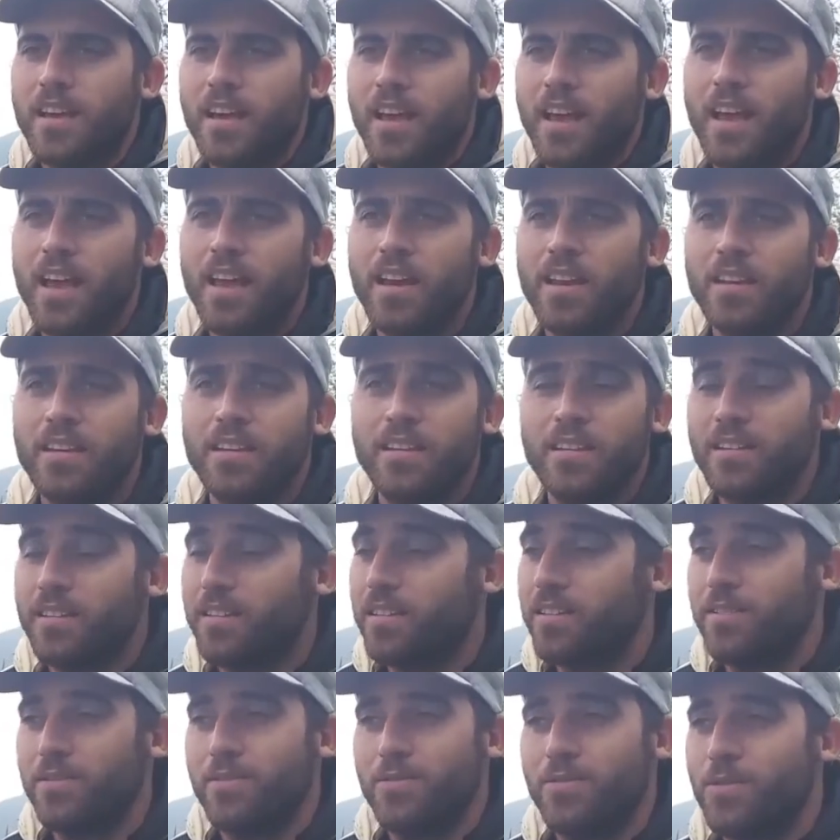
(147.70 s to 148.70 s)
And
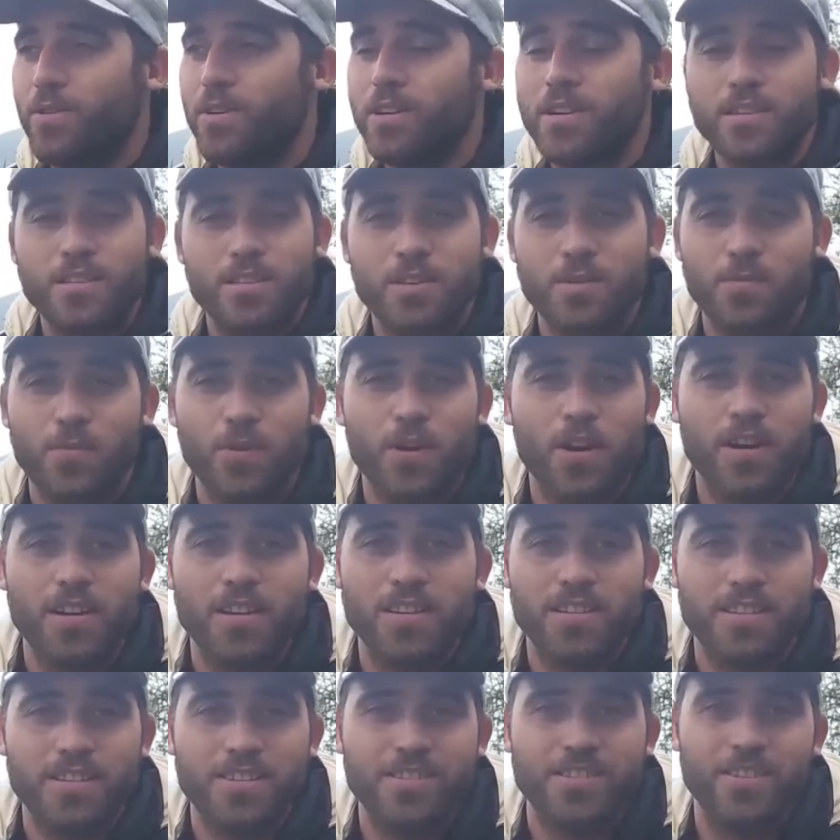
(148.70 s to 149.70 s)
what a
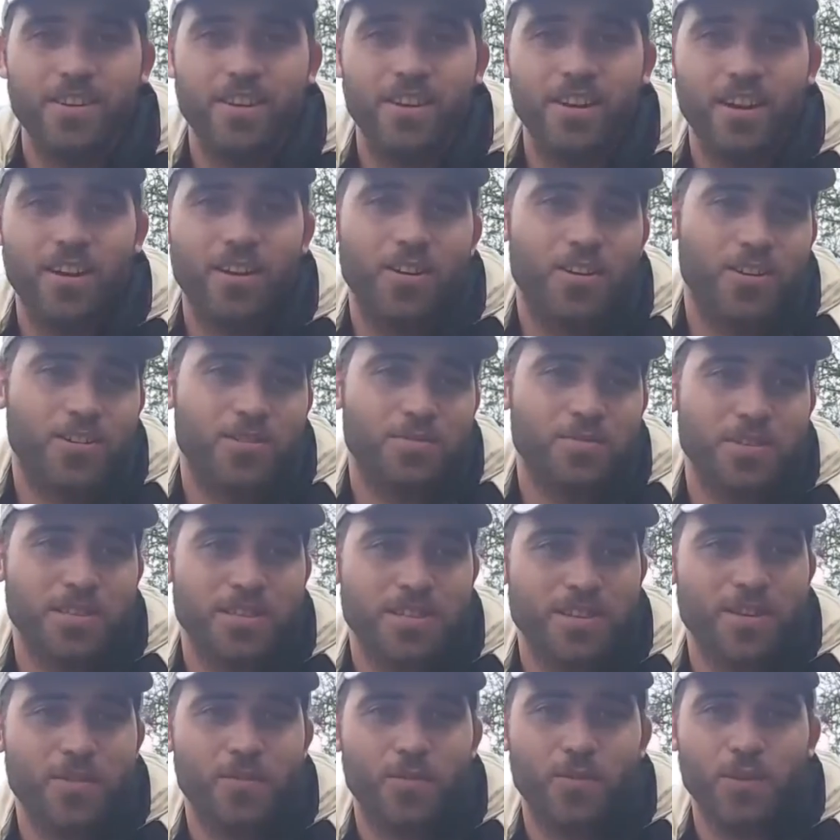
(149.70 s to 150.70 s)
surprise! I asked
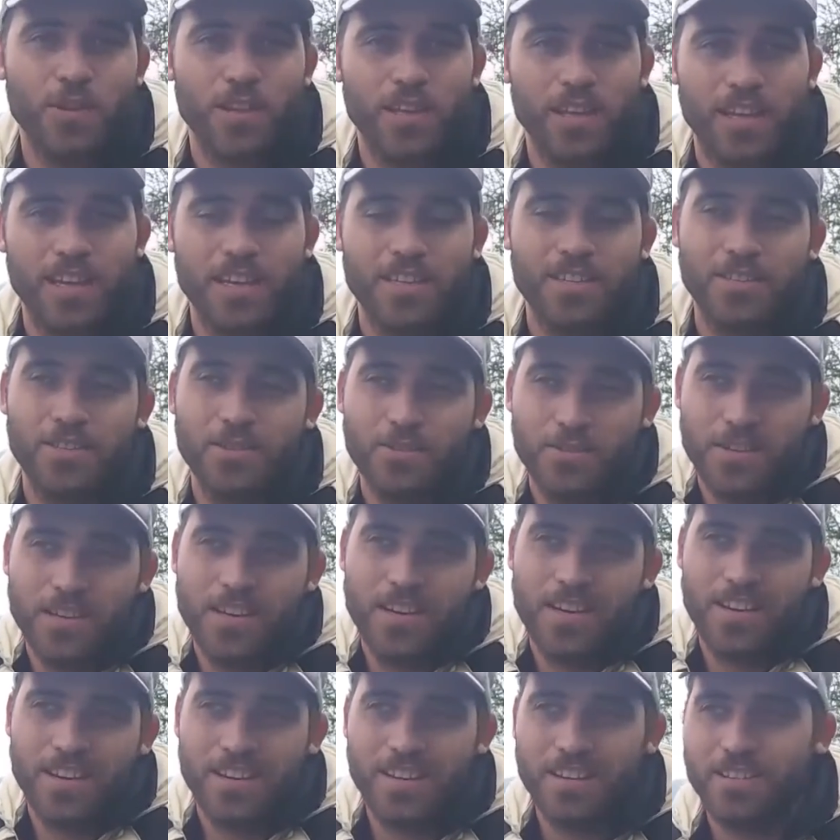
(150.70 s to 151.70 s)
myself, will the Getz do it?
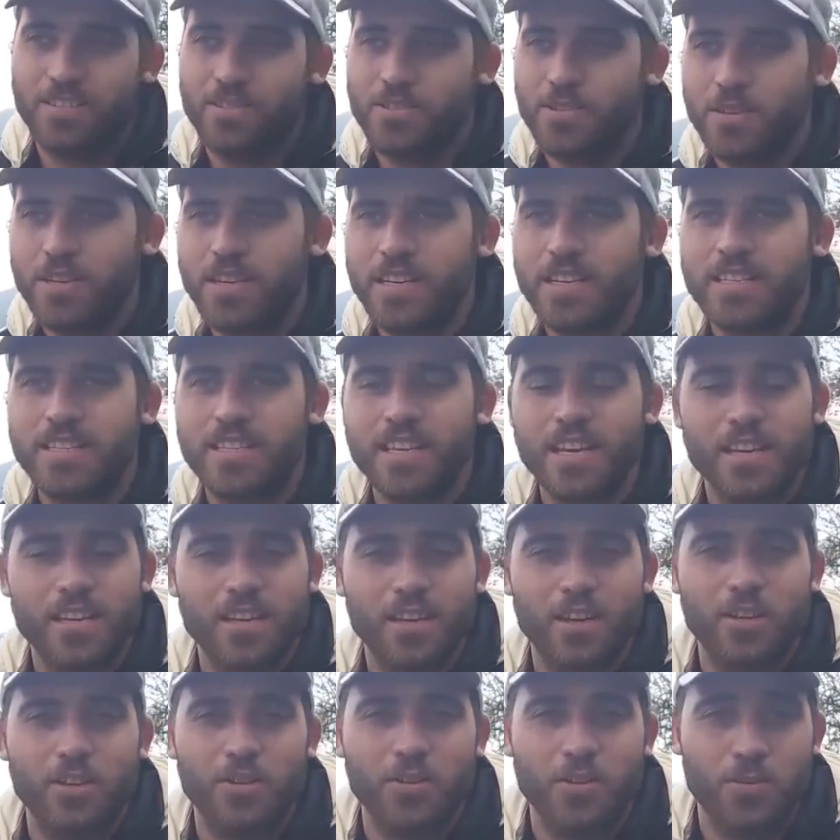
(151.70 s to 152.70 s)
And to an
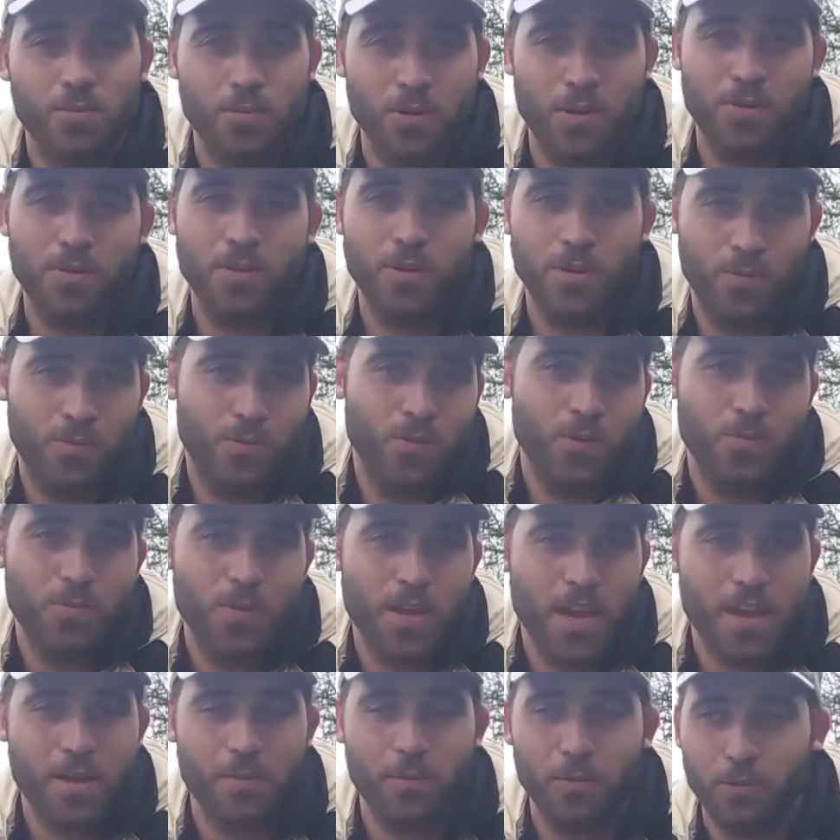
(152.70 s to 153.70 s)
extent I knew it would
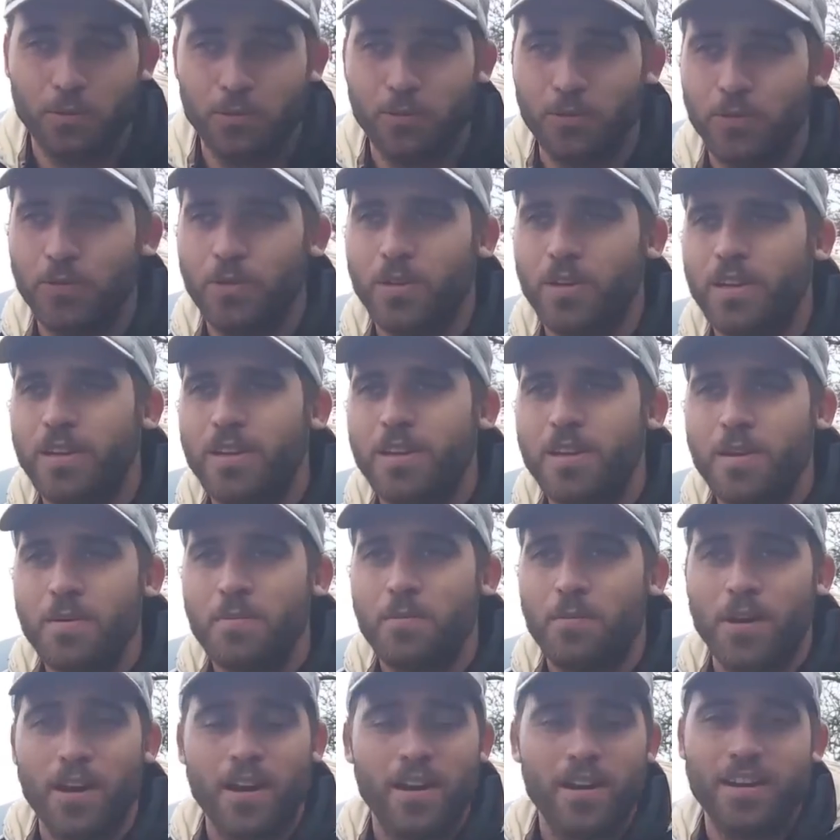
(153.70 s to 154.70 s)
be able to,
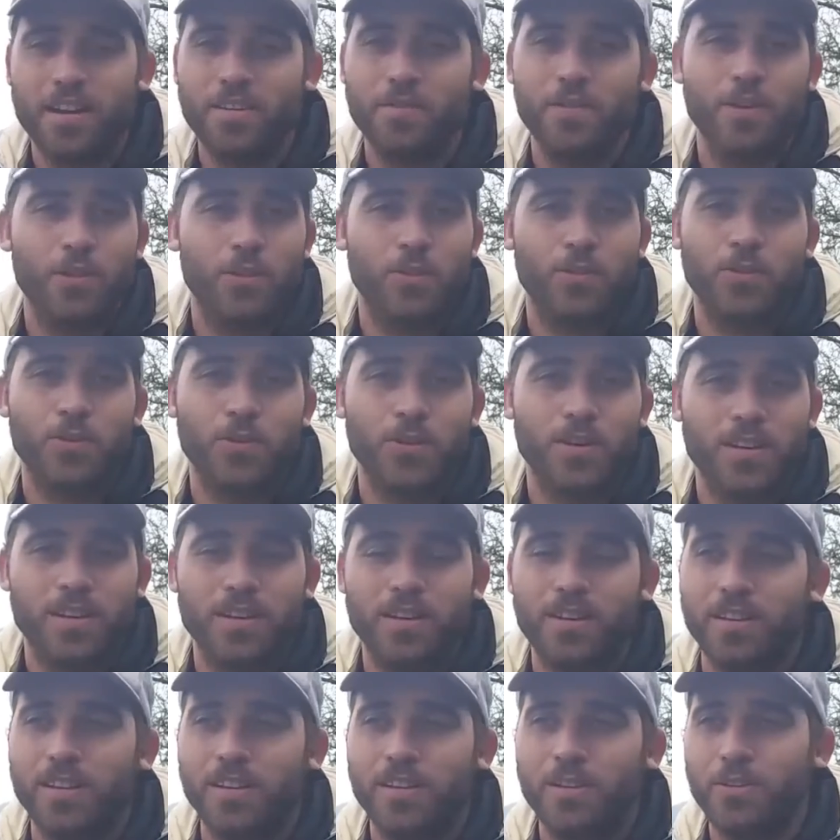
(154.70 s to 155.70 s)
but I never thought
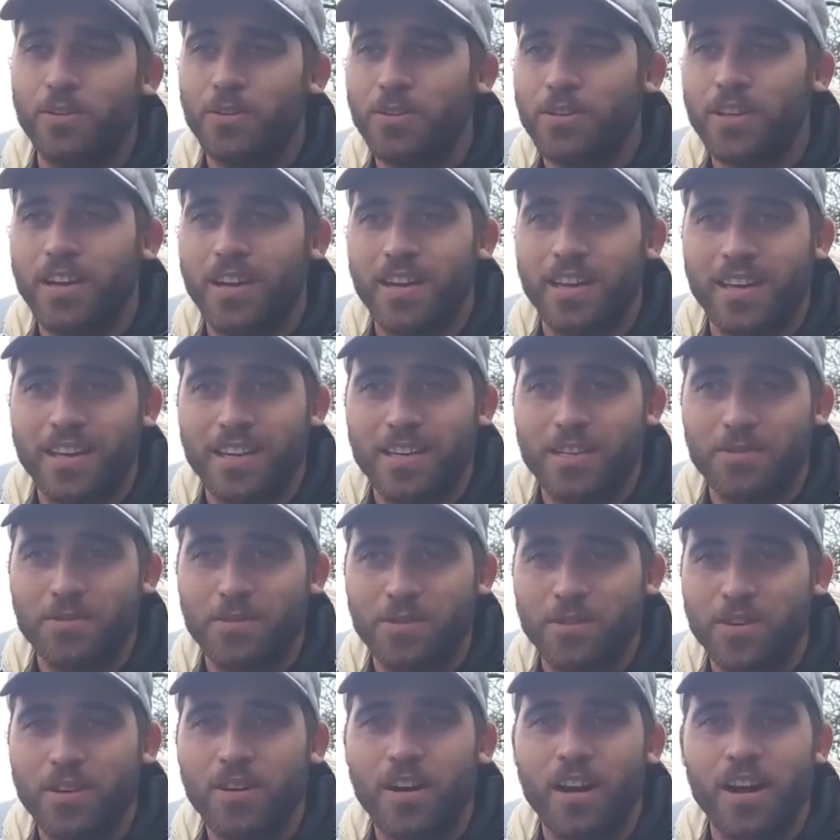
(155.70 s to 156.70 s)
a little Hyundai Getz
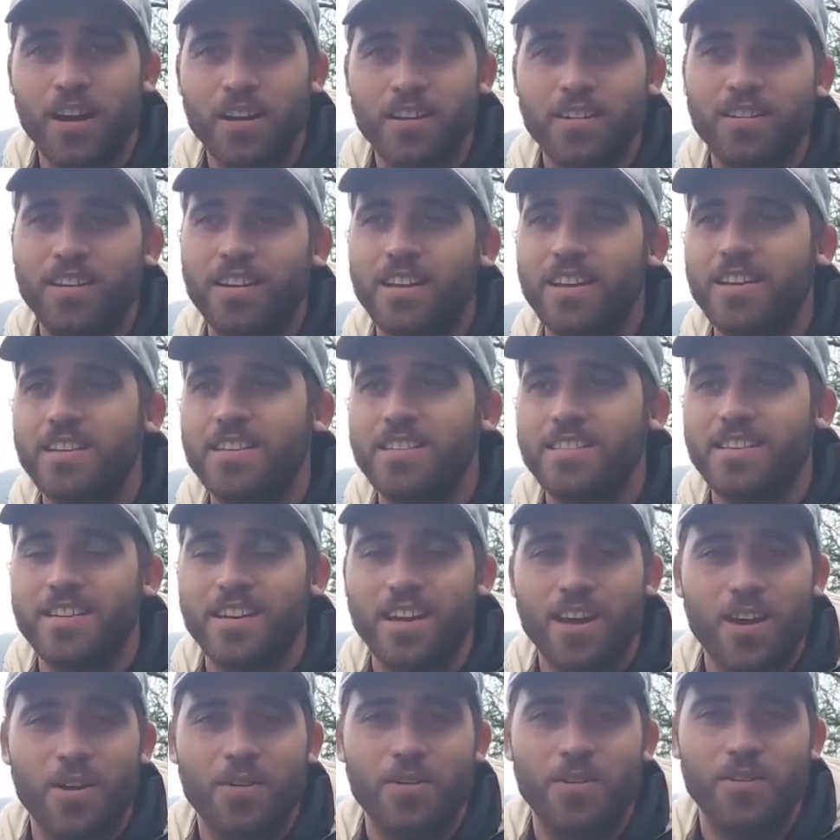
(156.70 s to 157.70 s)
would go 100 k's an
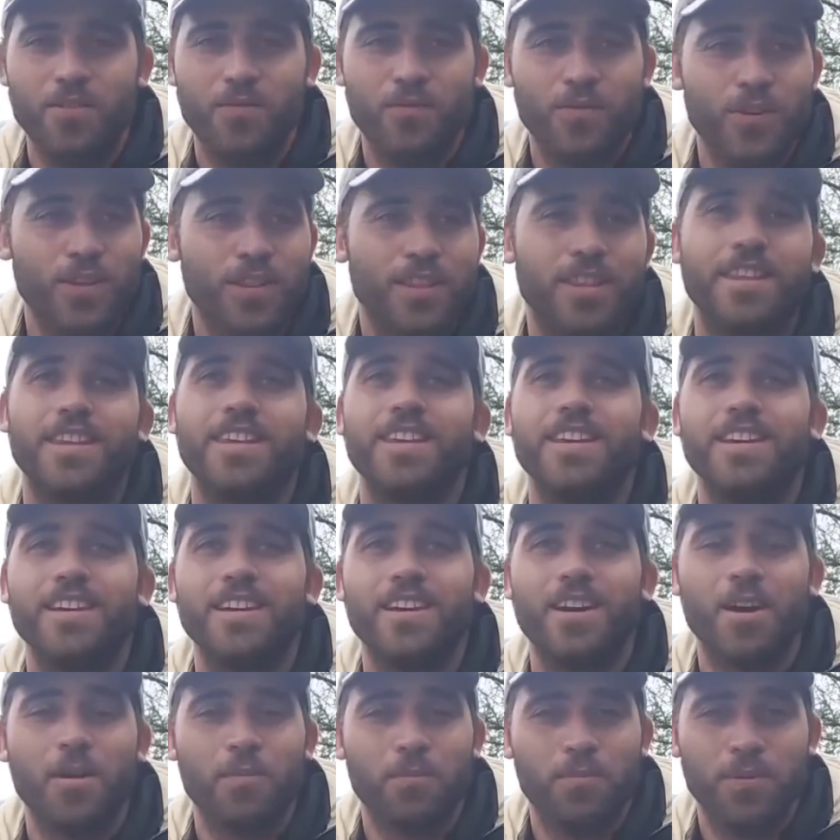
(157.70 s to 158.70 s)
hour, 5th
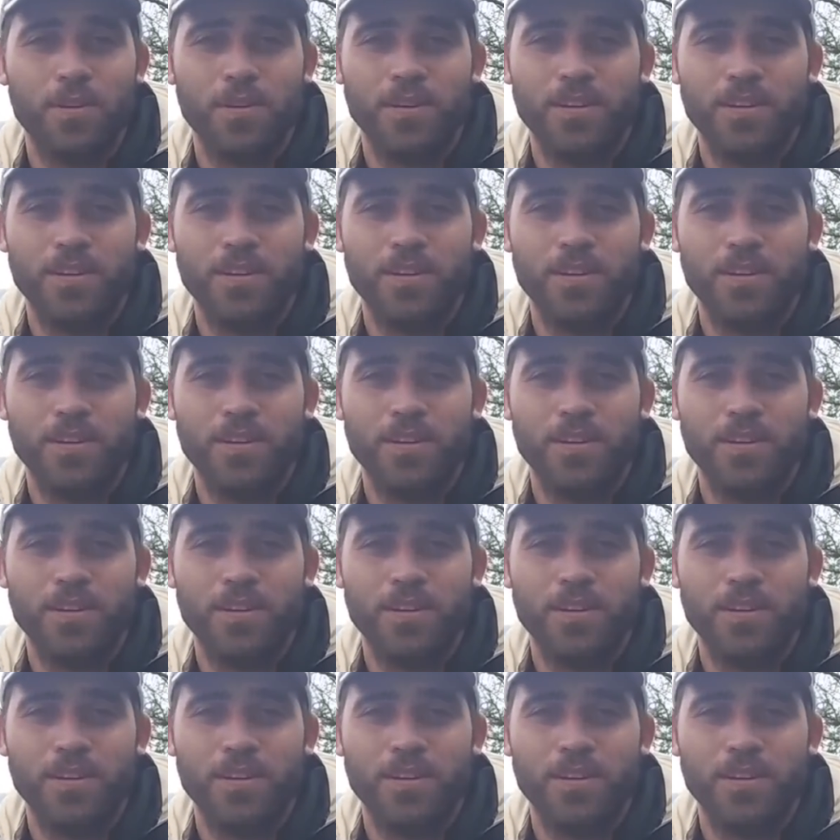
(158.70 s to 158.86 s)
gear, up